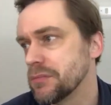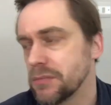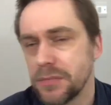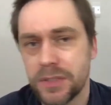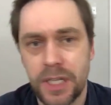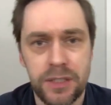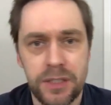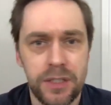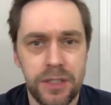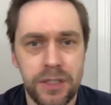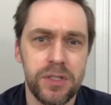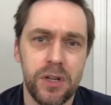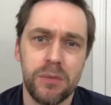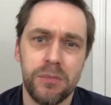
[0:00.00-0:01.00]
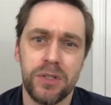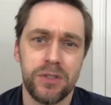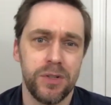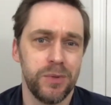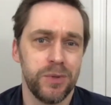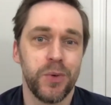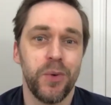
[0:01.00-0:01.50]
Daytime soap, you
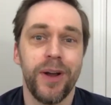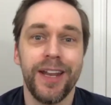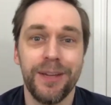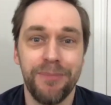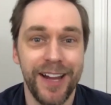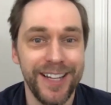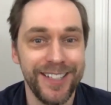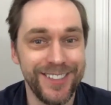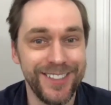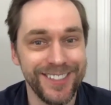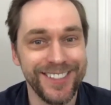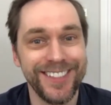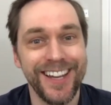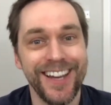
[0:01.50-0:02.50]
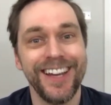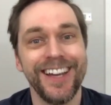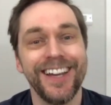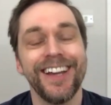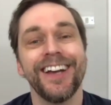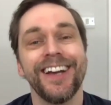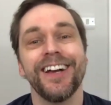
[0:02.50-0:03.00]
shoot 20 pages a day.
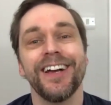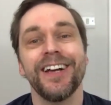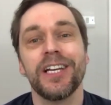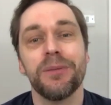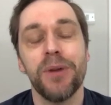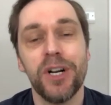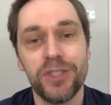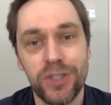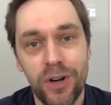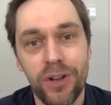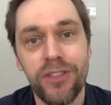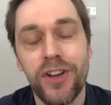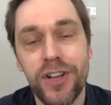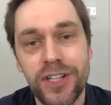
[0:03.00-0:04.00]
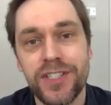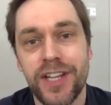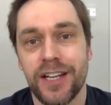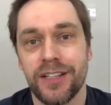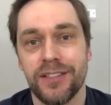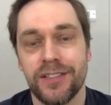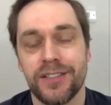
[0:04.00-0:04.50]
Commercial, you've got 30
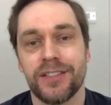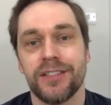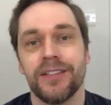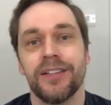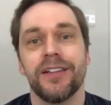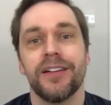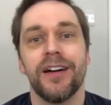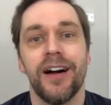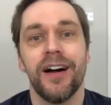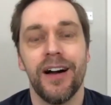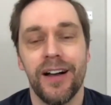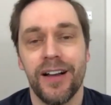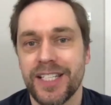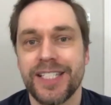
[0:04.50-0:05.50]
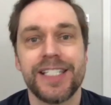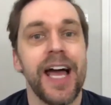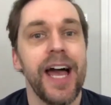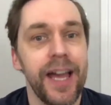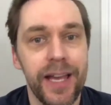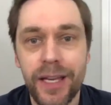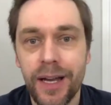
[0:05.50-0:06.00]
seconds,
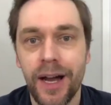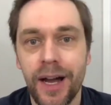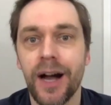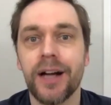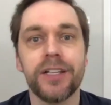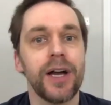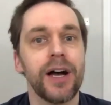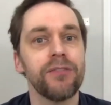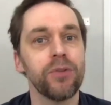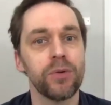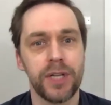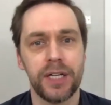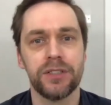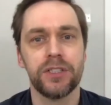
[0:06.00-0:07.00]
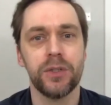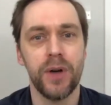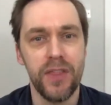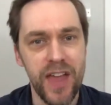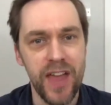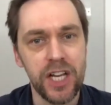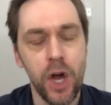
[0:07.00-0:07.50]
say, and you have all day to do it.
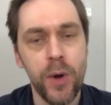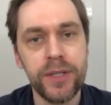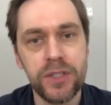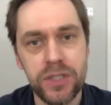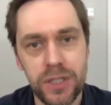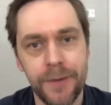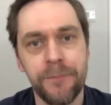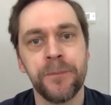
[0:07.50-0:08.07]
They're going to